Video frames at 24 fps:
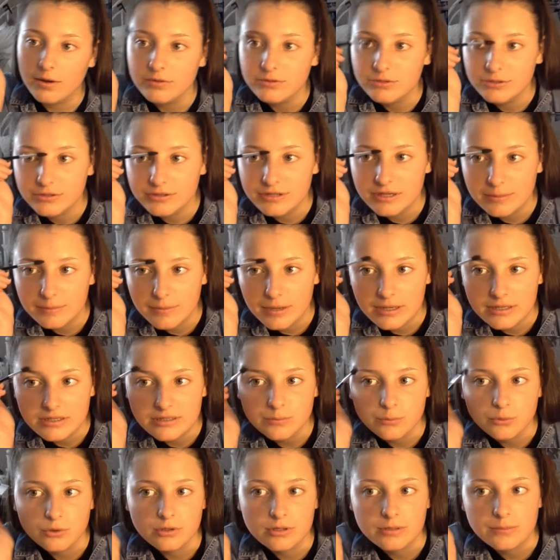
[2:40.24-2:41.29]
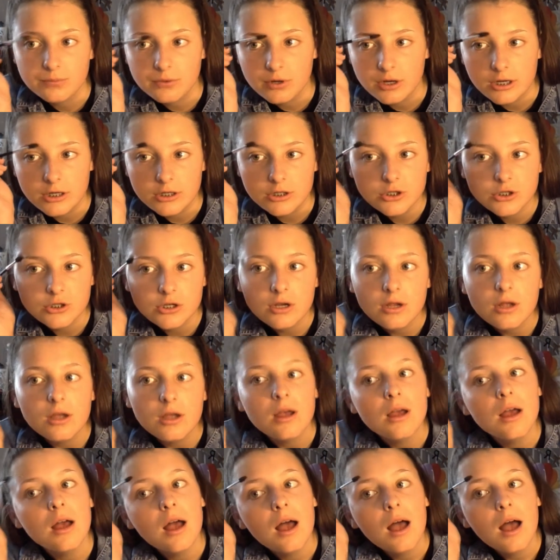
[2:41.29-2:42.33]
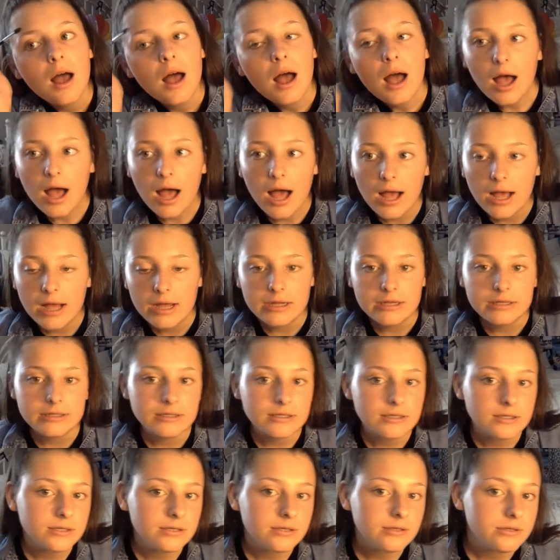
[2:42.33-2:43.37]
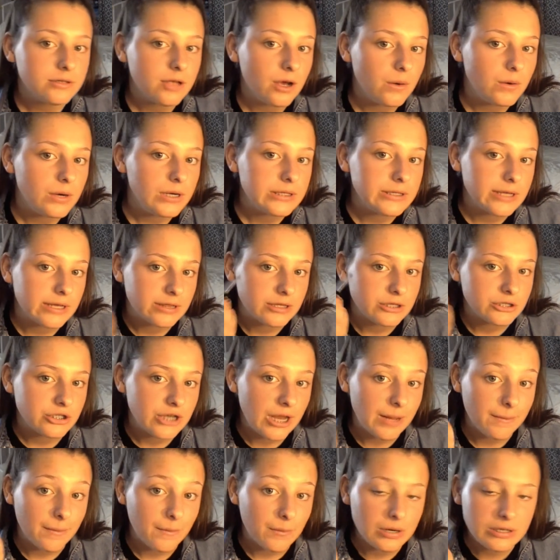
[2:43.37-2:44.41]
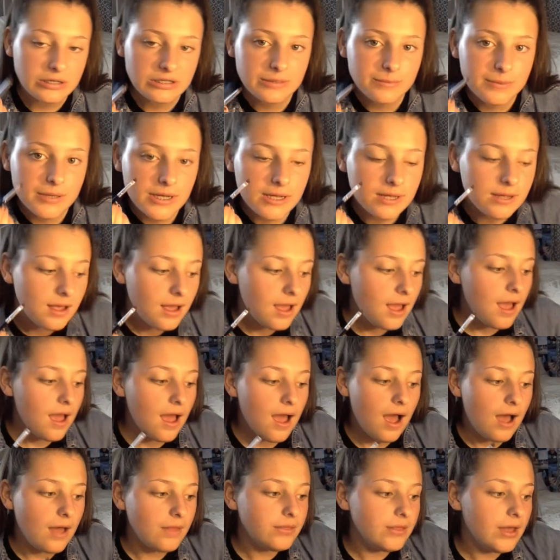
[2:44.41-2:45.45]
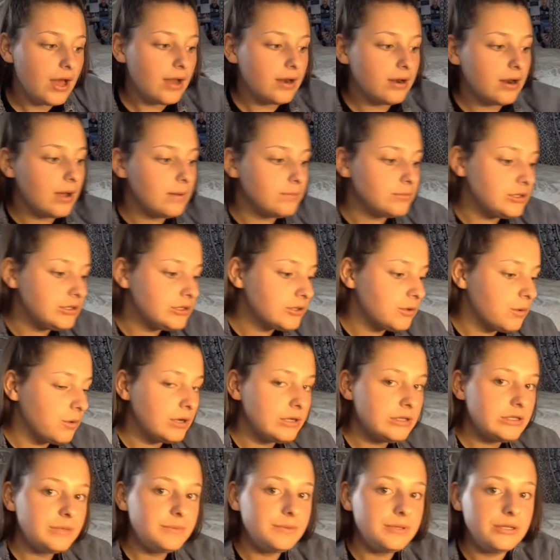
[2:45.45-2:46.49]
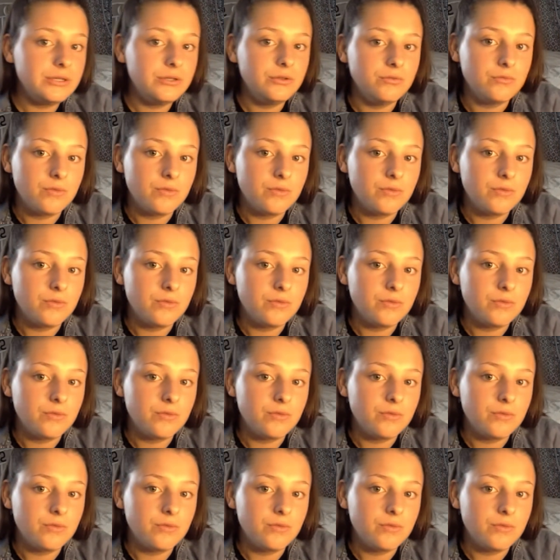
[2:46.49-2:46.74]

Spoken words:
using my spoolie brush. And so it's like the shape I want it to be. And then I'm just going to be